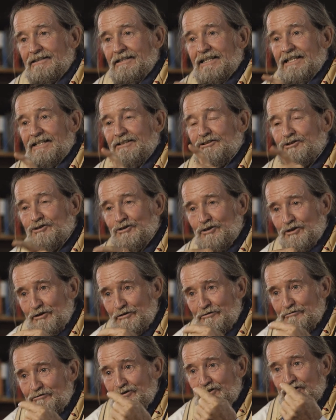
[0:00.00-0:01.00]
It
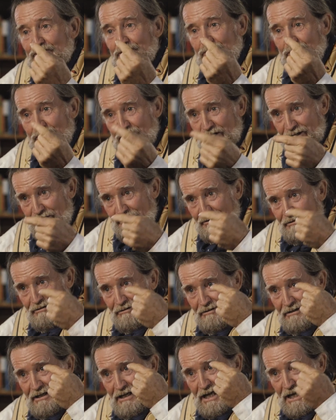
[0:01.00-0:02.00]
serves their
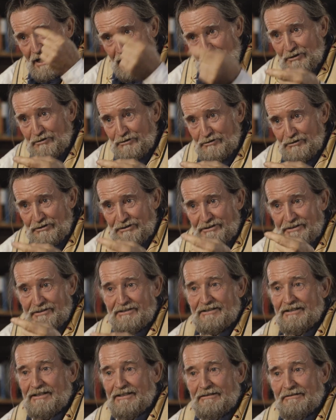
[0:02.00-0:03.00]
health
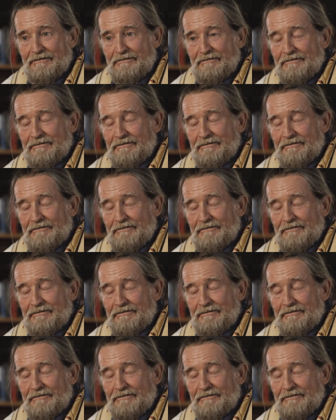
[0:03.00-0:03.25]
instead,